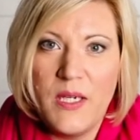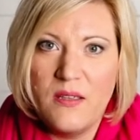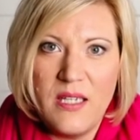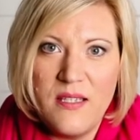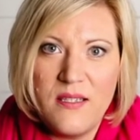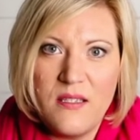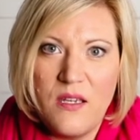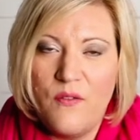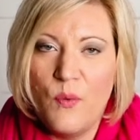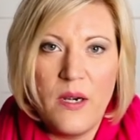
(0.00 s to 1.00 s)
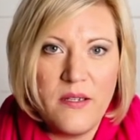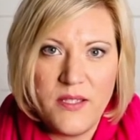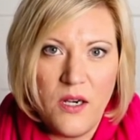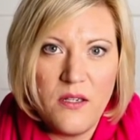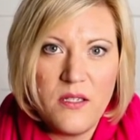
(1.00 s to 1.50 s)
list of where to
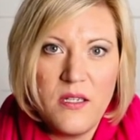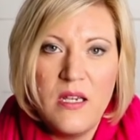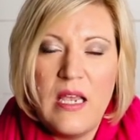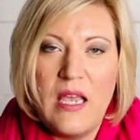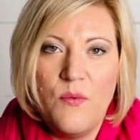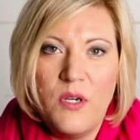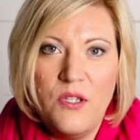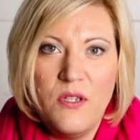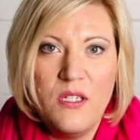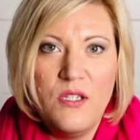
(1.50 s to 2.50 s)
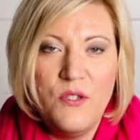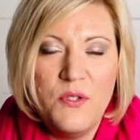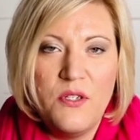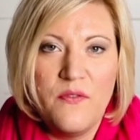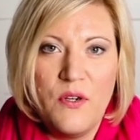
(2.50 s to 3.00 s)
start and what you could
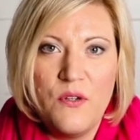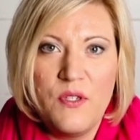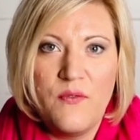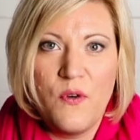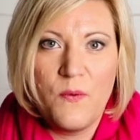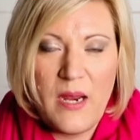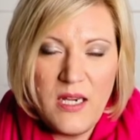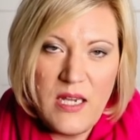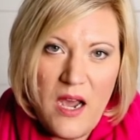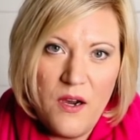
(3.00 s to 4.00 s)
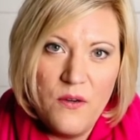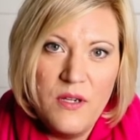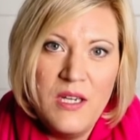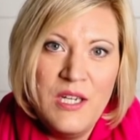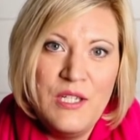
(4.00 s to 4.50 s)
use your photos for right now
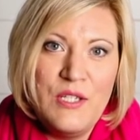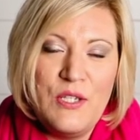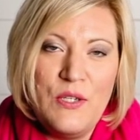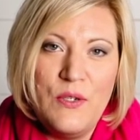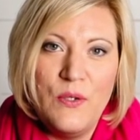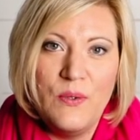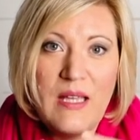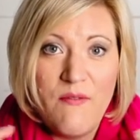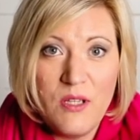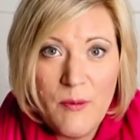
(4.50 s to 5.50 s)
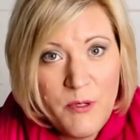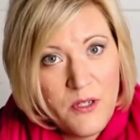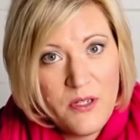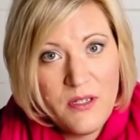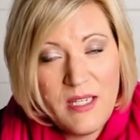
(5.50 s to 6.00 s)
to level up
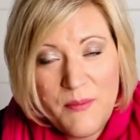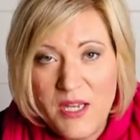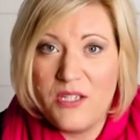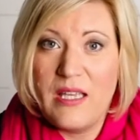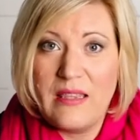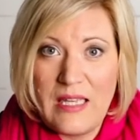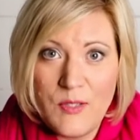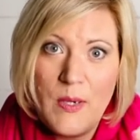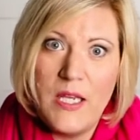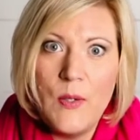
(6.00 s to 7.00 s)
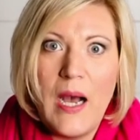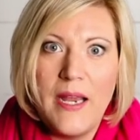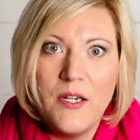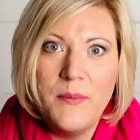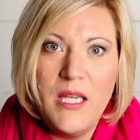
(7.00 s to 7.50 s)
your image. Like, that's why you
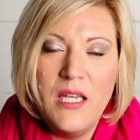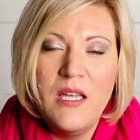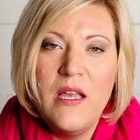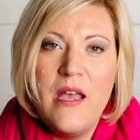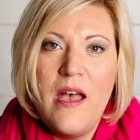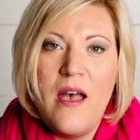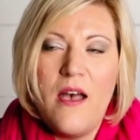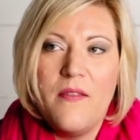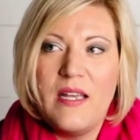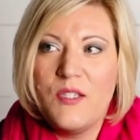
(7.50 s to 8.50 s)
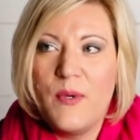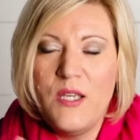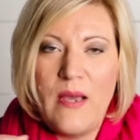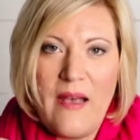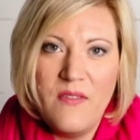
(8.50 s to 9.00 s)
hired me. That's why
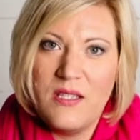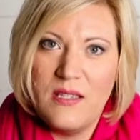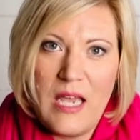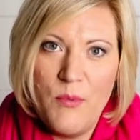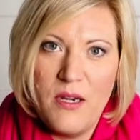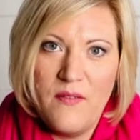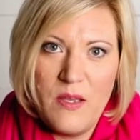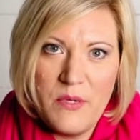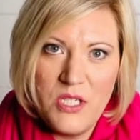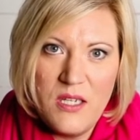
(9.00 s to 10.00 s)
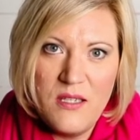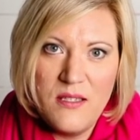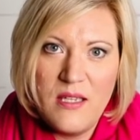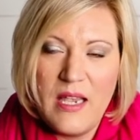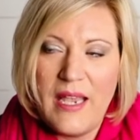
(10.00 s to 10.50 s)
you have this library of
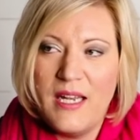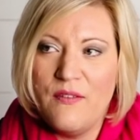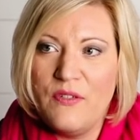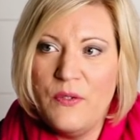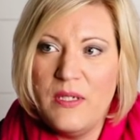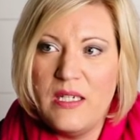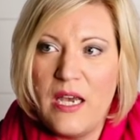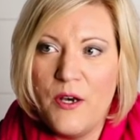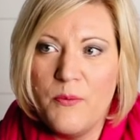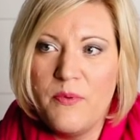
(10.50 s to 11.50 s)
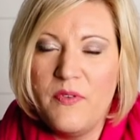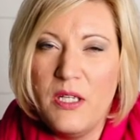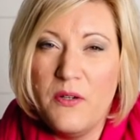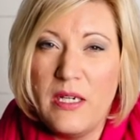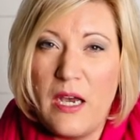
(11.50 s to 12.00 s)
images. And if you need help
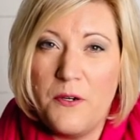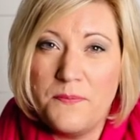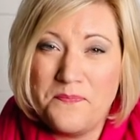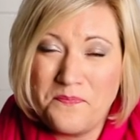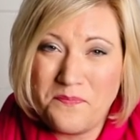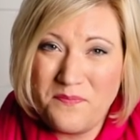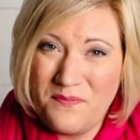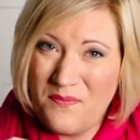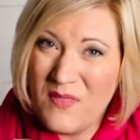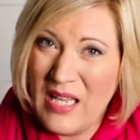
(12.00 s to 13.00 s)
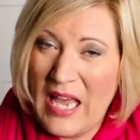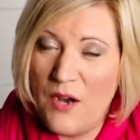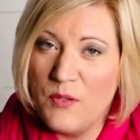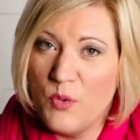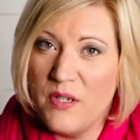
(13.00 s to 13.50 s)
figuring out
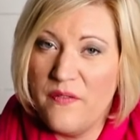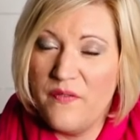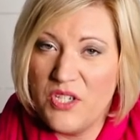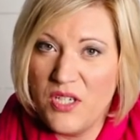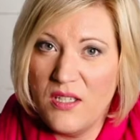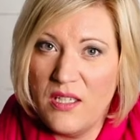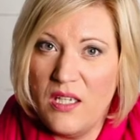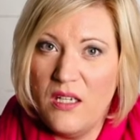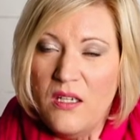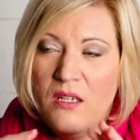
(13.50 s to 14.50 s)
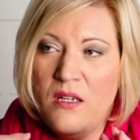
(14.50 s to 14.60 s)
how to more efficiently